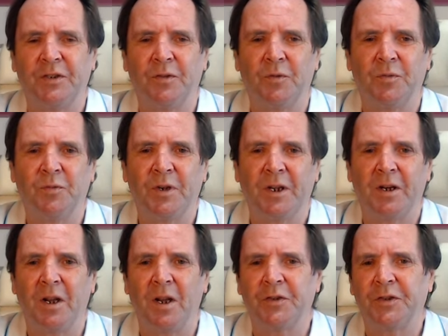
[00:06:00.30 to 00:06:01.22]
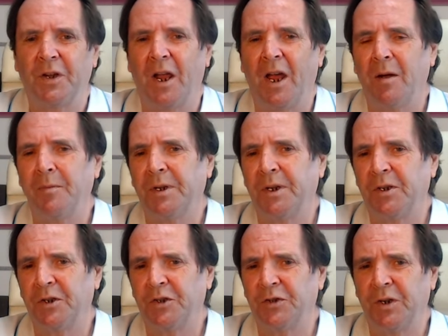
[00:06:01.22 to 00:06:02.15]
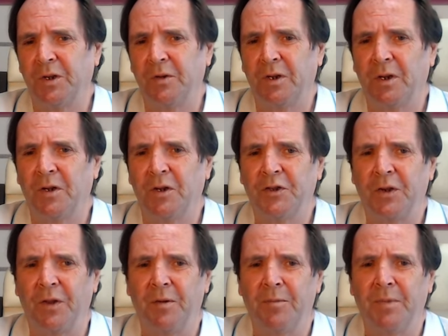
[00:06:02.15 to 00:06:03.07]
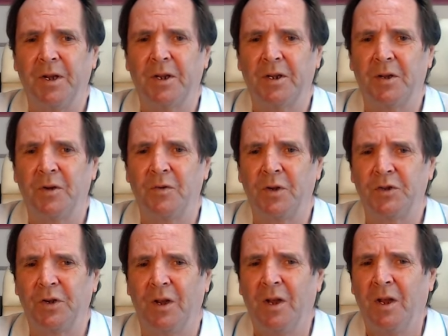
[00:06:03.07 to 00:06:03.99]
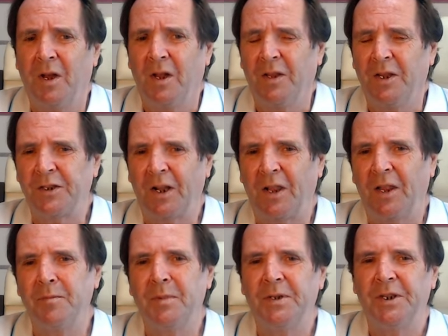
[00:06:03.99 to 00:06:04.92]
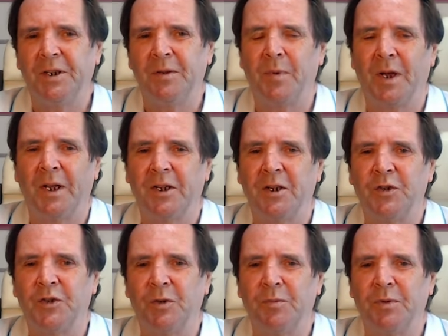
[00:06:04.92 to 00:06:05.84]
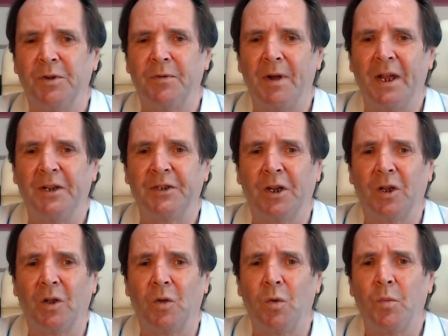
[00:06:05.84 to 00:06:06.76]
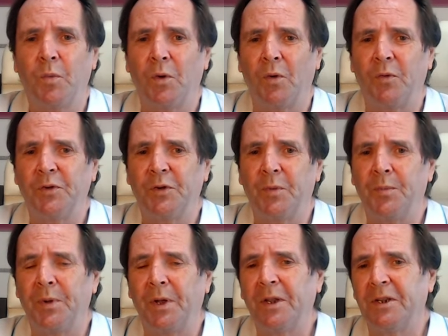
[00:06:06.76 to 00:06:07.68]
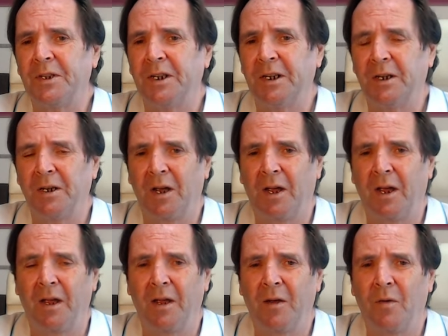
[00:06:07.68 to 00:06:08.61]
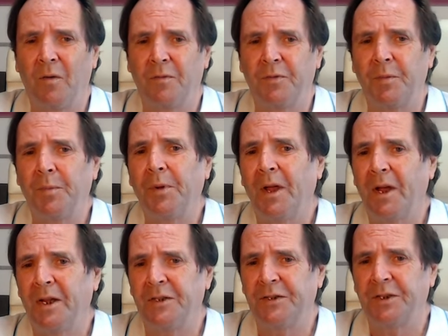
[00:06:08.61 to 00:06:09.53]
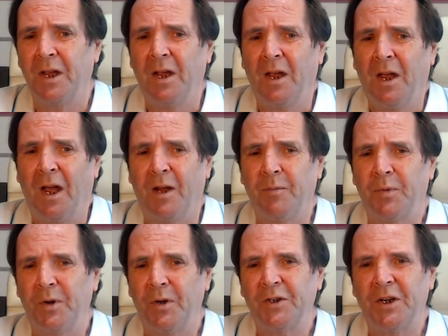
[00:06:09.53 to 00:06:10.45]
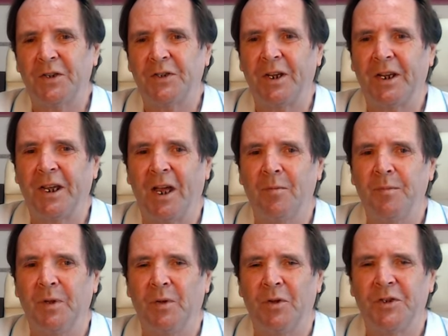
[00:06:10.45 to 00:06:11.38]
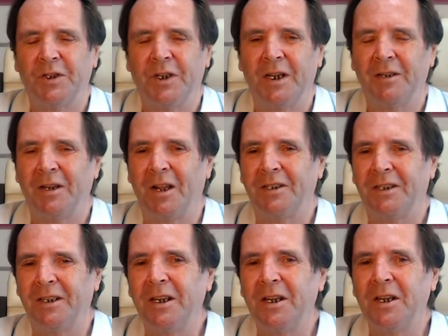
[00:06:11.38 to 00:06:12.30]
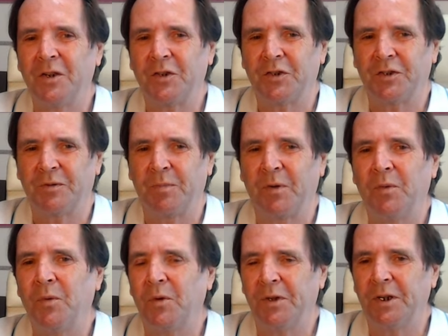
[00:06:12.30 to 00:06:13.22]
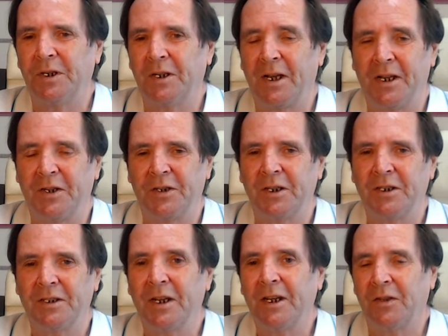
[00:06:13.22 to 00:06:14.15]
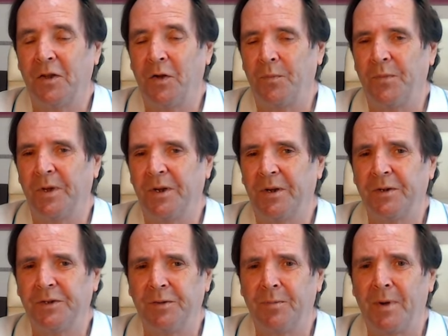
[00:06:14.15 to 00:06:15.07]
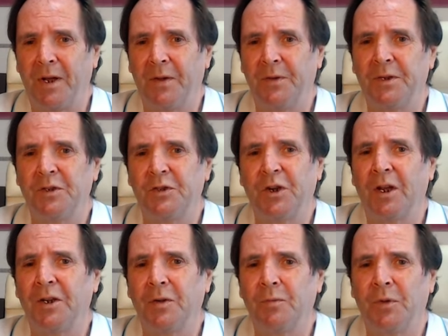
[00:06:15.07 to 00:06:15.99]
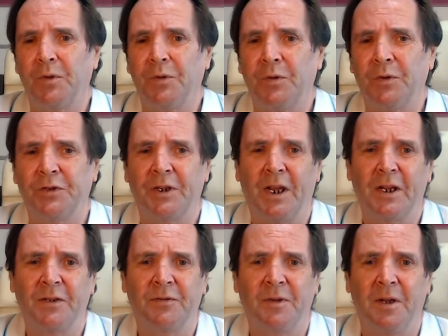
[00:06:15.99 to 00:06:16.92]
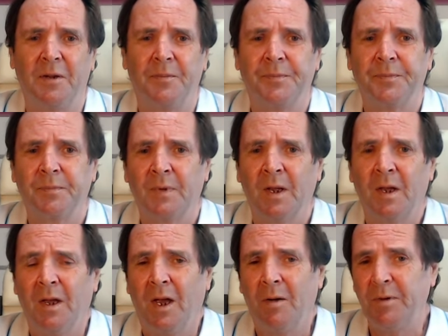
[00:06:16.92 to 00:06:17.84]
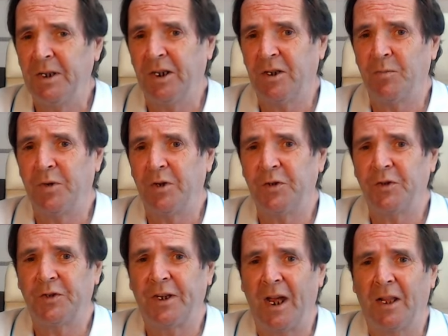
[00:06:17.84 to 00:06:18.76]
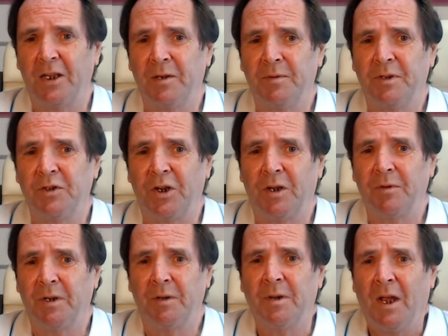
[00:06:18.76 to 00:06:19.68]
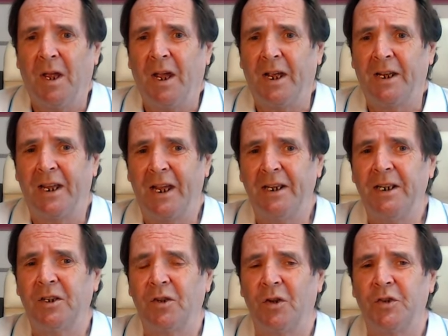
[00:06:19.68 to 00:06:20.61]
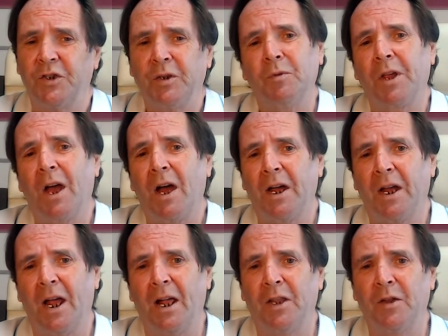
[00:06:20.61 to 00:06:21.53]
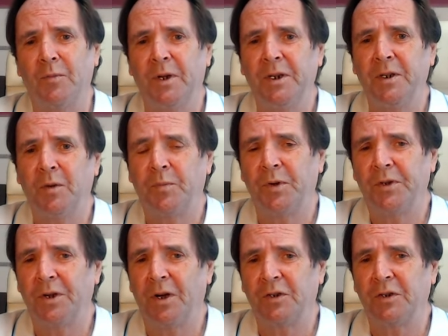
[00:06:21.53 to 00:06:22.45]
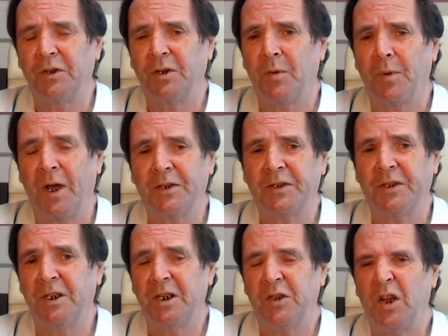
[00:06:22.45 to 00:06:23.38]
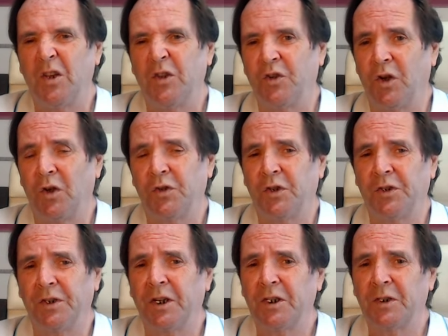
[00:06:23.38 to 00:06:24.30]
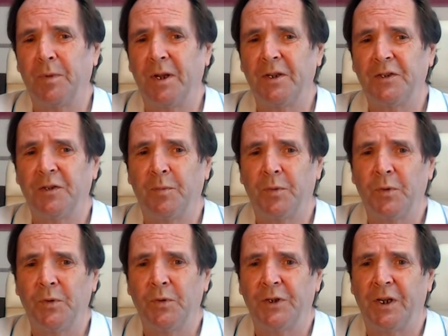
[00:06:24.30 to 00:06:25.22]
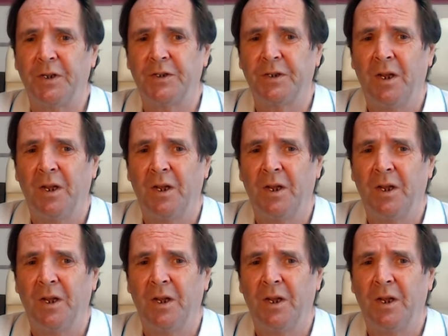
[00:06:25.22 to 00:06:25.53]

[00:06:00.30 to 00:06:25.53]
of rare earths are happening in Australia, South America and Russia, these are limited by consumer demand and low profitability of the plants. And projects that can be launched take years before they can actually take up the demand that China will not satisfy. I mean, you can produce gallium and germanium in any country with high aluminium production capacities. It just is an expensive process.